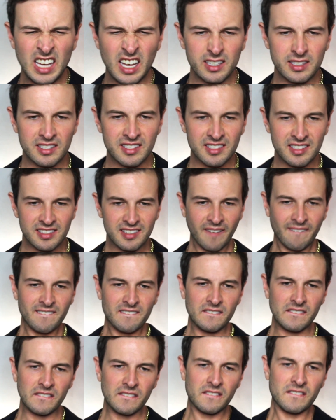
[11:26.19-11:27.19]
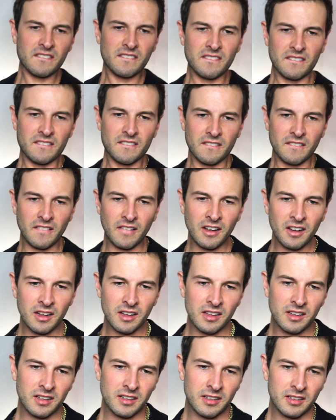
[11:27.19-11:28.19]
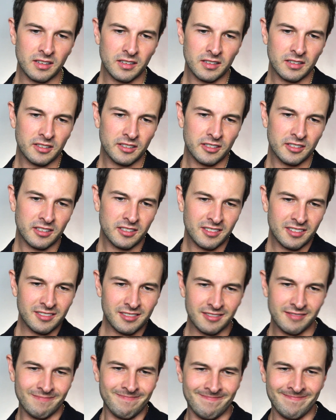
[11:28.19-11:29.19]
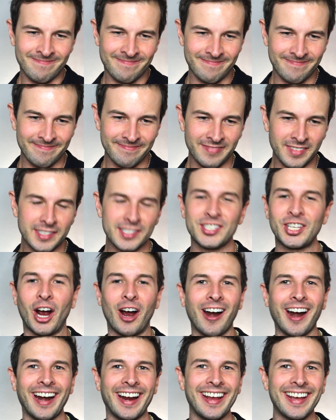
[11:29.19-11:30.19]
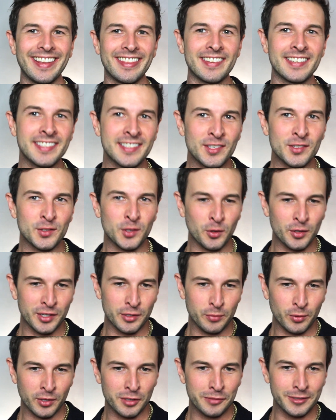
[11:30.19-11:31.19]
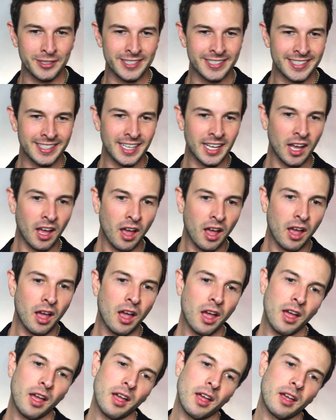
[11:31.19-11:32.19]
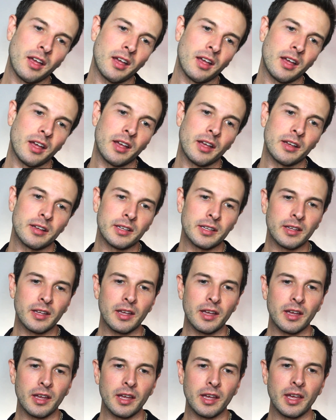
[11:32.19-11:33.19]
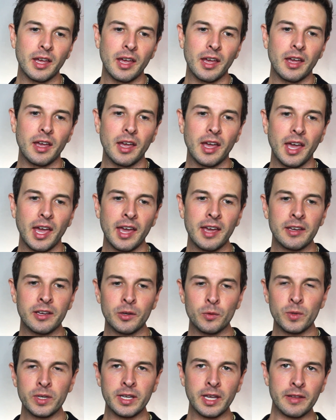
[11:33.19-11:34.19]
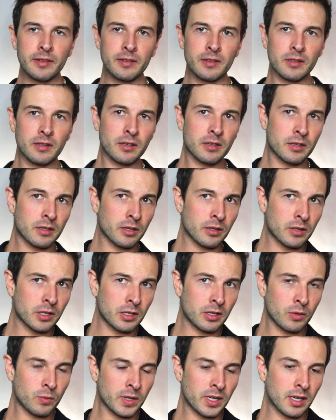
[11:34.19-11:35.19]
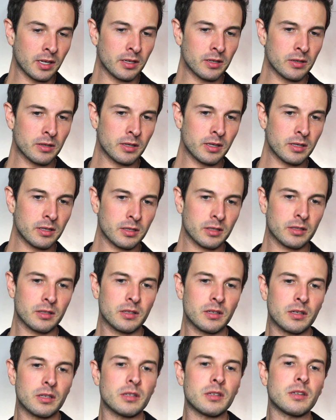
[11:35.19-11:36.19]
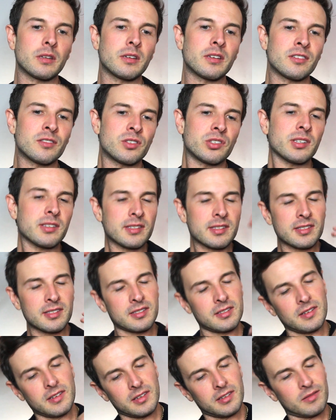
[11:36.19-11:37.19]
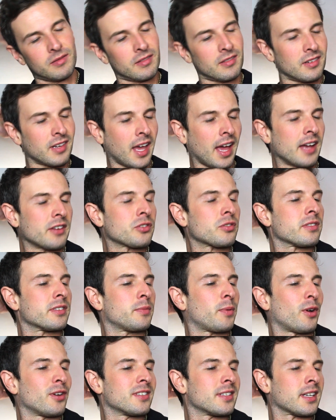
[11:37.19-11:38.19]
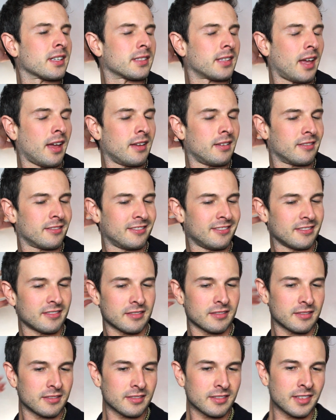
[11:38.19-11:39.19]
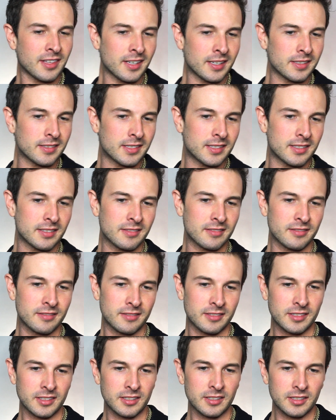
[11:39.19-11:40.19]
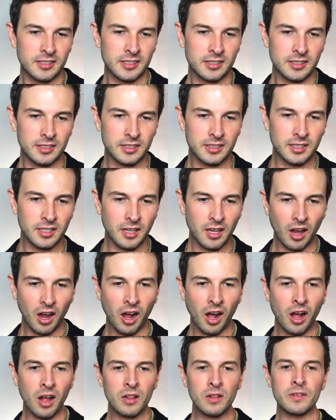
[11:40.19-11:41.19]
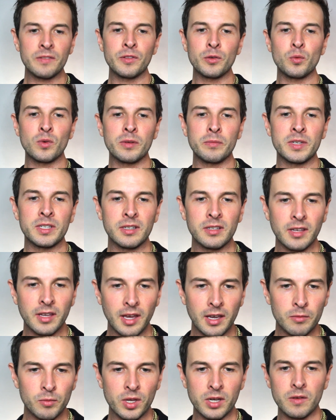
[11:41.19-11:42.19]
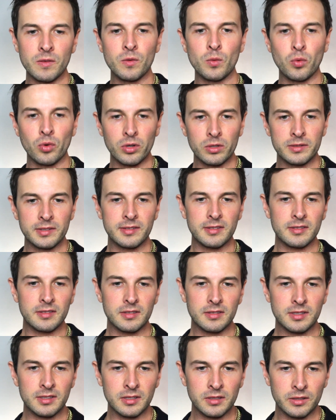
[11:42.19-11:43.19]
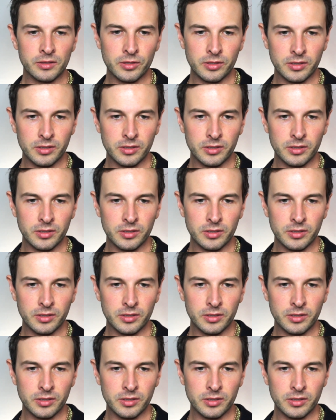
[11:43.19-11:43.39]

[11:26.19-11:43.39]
Yes. Let whistle. Oh. Mm, sorry, this is so inappropriate. Like hey, could we get could could we get you to just casually pose like that? No Thanks all of the women and gay men of the world salute